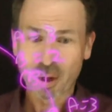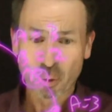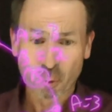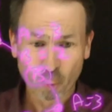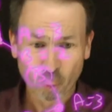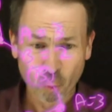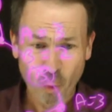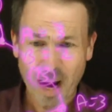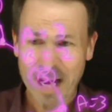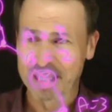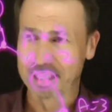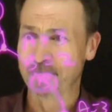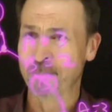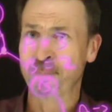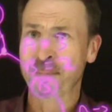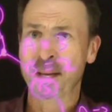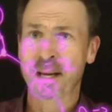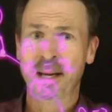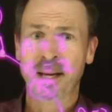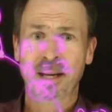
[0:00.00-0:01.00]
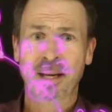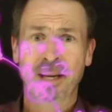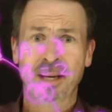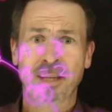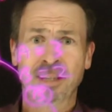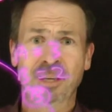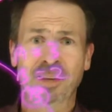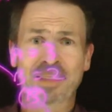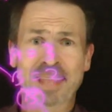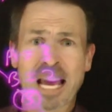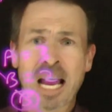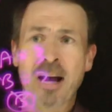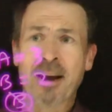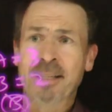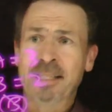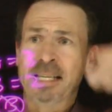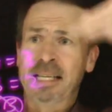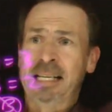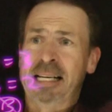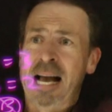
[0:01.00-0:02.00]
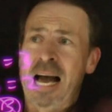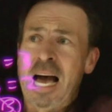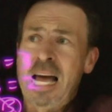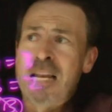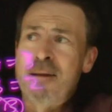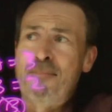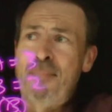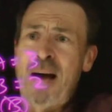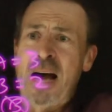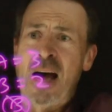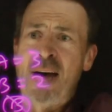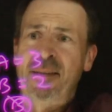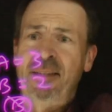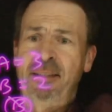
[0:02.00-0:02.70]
Great. So there is a garden path